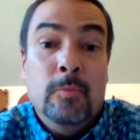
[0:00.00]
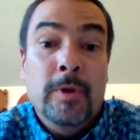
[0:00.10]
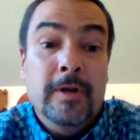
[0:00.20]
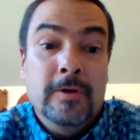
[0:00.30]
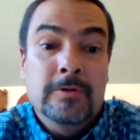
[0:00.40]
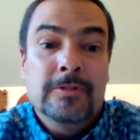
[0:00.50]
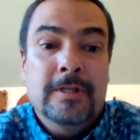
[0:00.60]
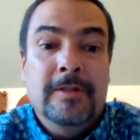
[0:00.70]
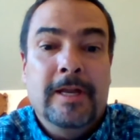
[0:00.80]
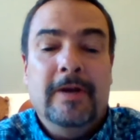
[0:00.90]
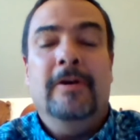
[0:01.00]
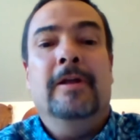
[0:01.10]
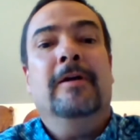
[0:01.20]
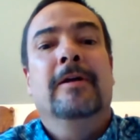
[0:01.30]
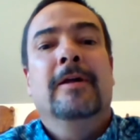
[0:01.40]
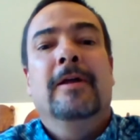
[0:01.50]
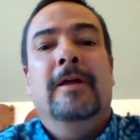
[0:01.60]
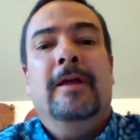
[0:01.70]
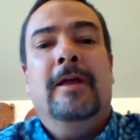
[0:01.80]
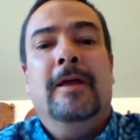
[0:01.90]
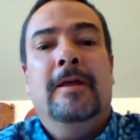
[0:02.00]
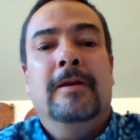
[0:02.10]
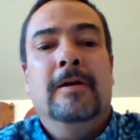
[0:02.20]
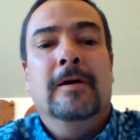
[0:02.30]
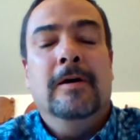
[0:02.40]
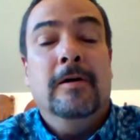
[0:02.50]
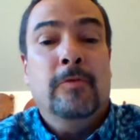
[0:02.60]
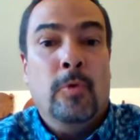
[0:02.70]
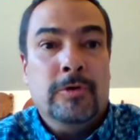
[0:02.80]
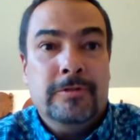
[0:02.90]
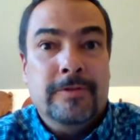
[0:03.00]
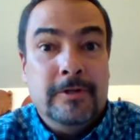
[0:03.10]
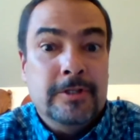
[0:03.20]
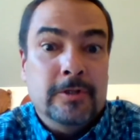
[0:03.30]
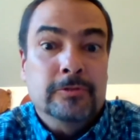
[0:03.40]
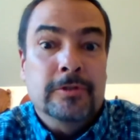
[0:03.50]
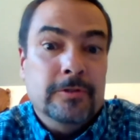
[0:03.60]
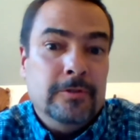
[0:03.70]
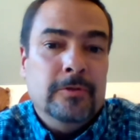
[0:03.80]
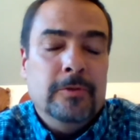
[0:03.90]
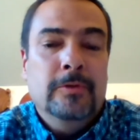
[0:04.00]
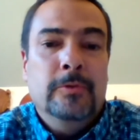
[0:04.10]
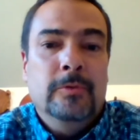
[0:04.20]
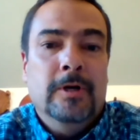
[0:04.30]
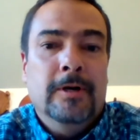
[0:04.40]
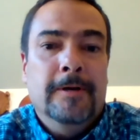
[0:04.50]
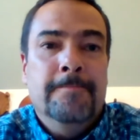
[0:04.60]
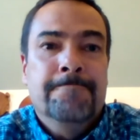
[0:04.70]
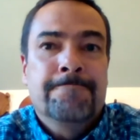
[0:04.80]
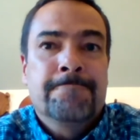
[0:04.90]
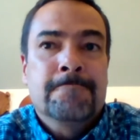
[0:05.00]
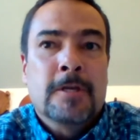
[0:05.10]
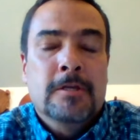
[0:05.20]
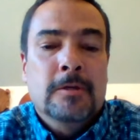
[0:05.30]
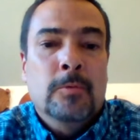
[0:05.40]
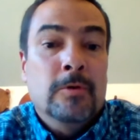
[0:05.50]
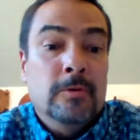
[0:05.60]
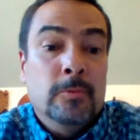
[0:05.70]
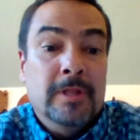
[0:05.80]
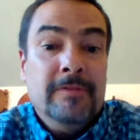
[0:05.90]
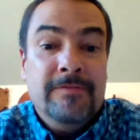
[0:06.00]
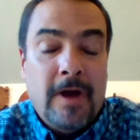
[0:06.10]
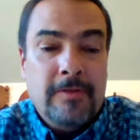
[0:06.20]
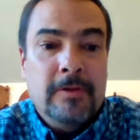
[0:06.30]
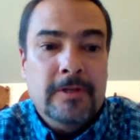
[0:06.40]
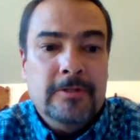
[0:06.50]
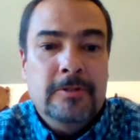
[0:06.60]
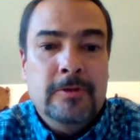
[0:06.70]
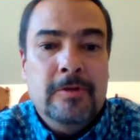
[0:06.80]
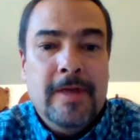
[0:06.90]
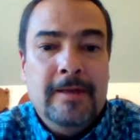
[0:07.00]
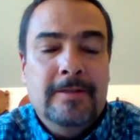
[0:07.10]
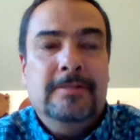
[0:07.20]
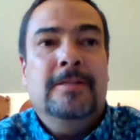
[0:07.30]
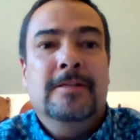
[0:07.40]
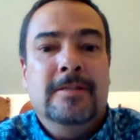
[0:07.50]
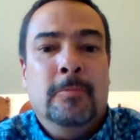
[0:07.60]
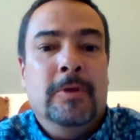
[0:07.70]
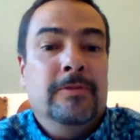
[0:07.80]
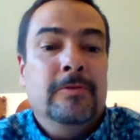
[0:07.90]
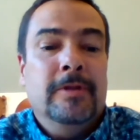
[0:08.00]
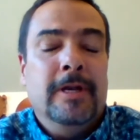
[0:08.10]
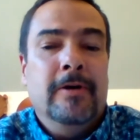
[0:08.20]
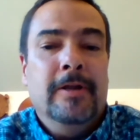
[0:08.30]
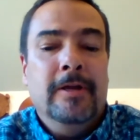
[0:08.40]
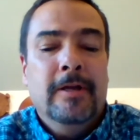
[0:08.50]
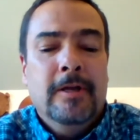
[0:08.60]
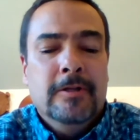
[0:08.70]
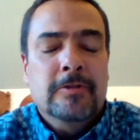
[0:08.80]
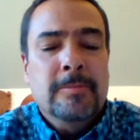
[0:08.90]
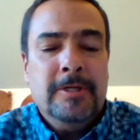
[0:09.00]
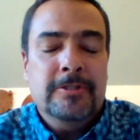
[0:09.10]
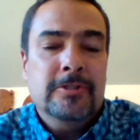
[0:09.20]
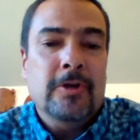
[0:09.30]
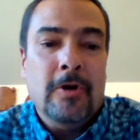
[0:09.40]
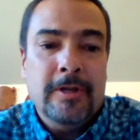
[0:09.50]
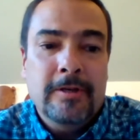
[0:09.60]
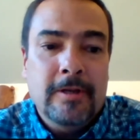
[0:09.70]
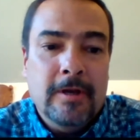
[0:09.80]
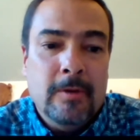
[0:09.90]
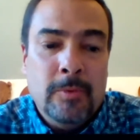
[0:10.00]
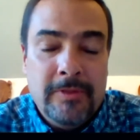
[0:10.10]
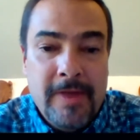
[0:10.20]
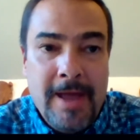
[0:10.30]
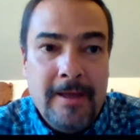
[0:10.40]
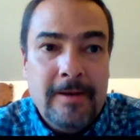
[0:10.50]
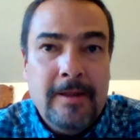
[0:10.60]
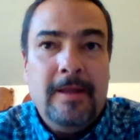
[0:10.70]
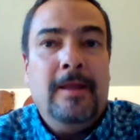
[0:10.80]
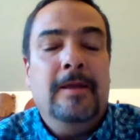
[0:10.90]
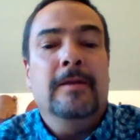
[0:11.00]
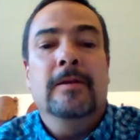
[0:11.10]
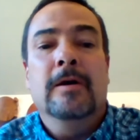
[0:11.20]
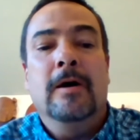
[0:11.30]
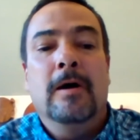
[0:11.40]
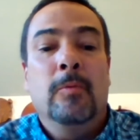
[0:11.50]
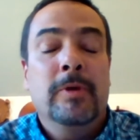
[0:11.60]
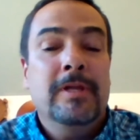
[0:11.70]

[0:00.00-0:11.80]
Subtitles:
widows in the area. And of course, their children too, who were left fatherless due to that disease that went through the area. So the mission started with that, and we